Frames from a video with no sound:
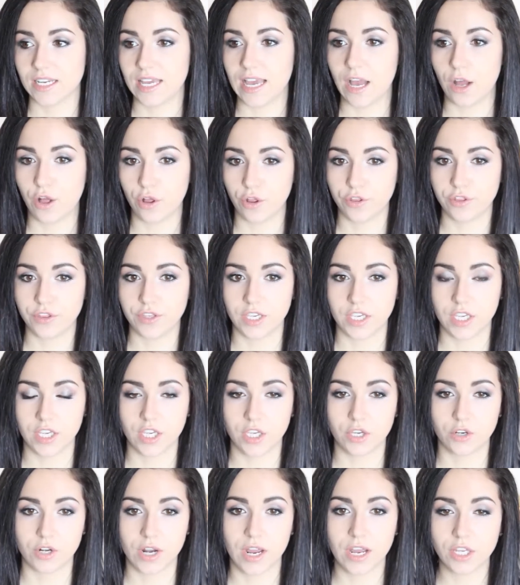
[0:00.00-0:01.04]
healthy,
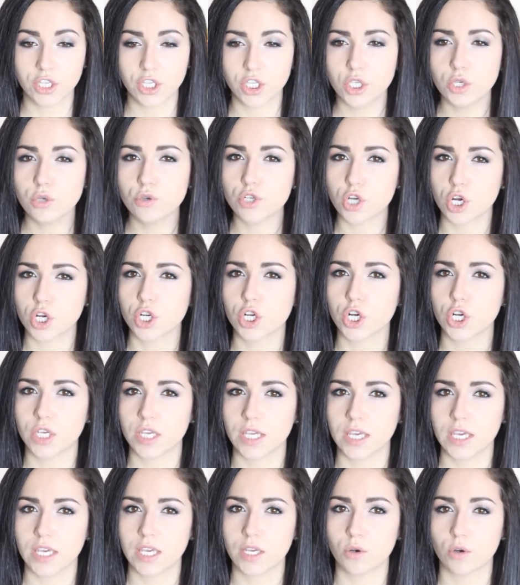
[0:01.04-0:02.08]
you're not huge on
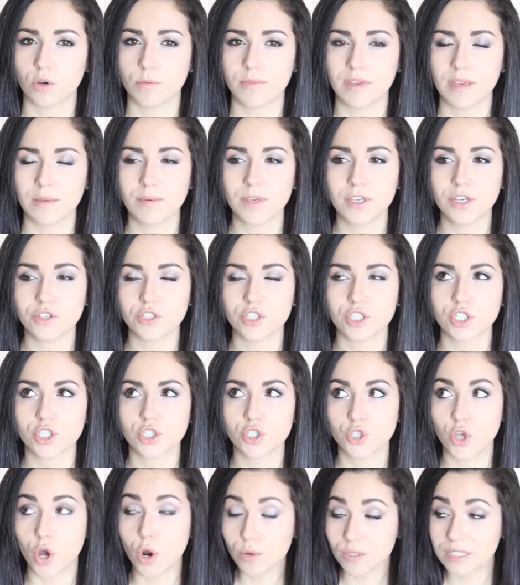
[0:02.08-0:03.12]
cooking, or maybe you're just
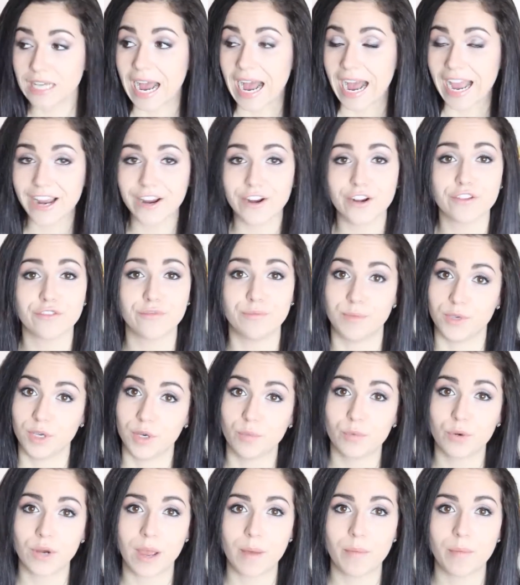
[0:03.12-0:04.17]
so tired of meal
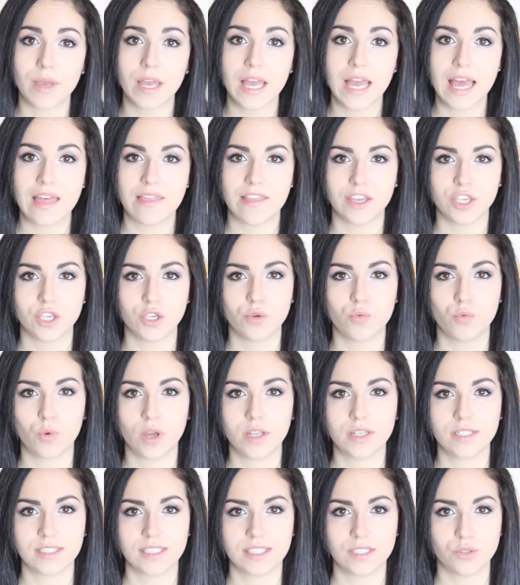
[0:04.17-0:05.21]
prep that you
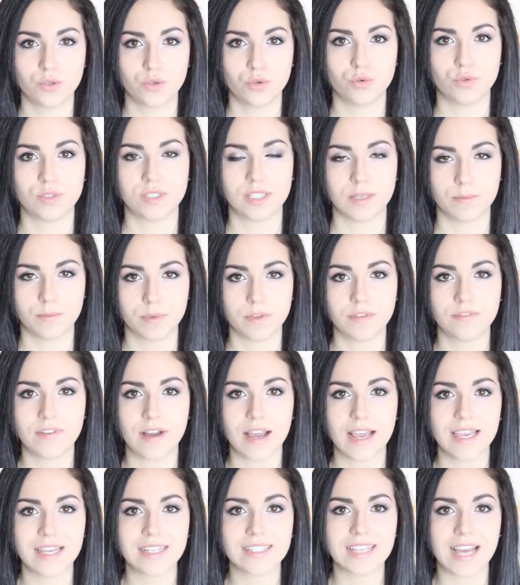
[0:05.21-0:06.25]
want to
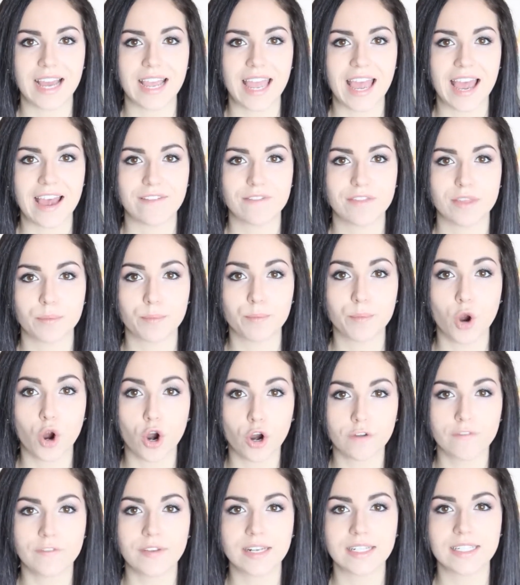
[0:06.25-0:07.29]
simplify it, I have the
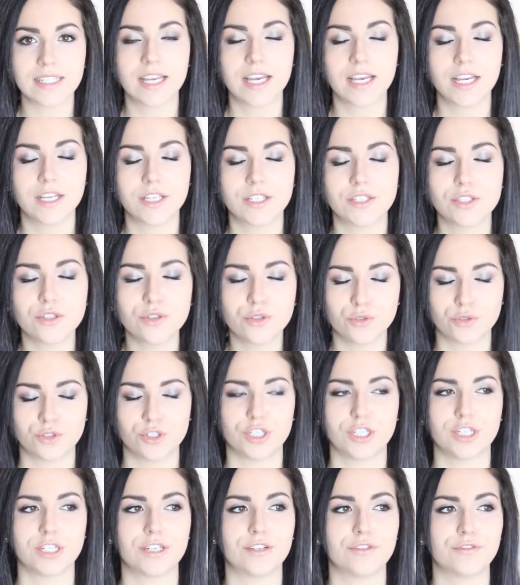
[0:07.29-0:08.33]
perfect
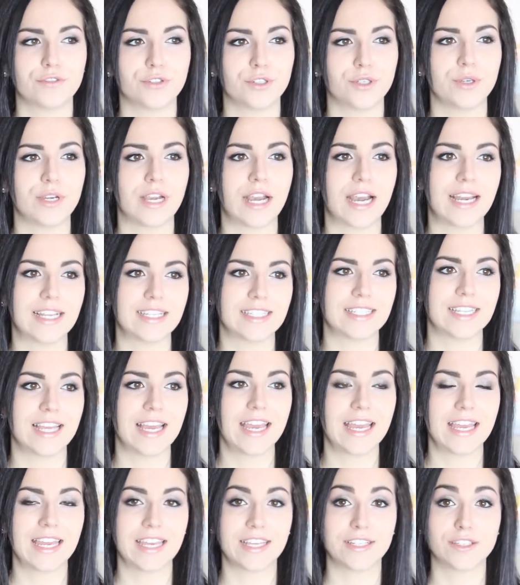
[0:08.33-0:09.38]
solution for you guys.
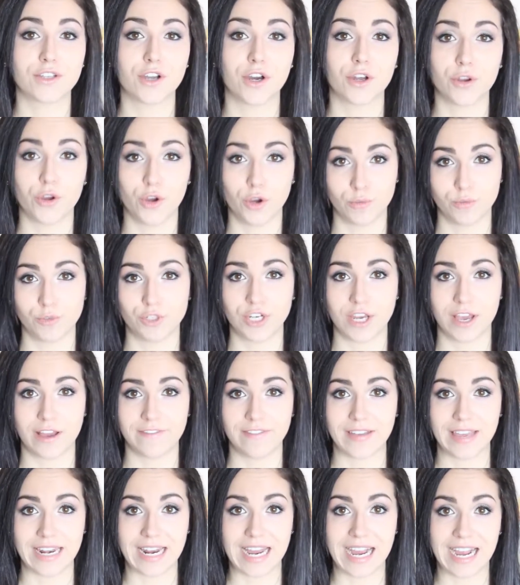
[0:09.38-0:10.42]
It's called Home
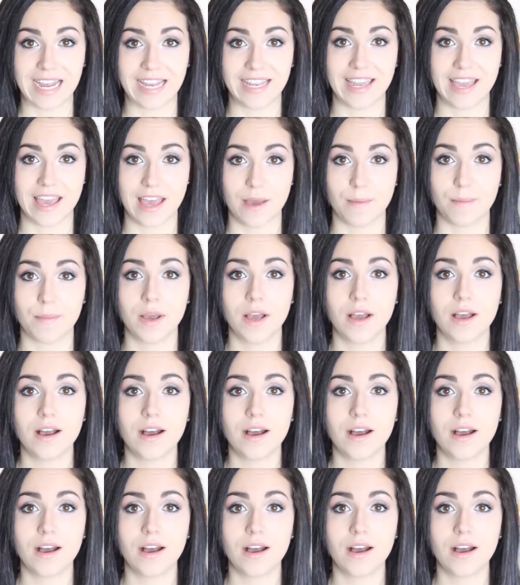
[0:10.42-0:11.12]
Chef and I am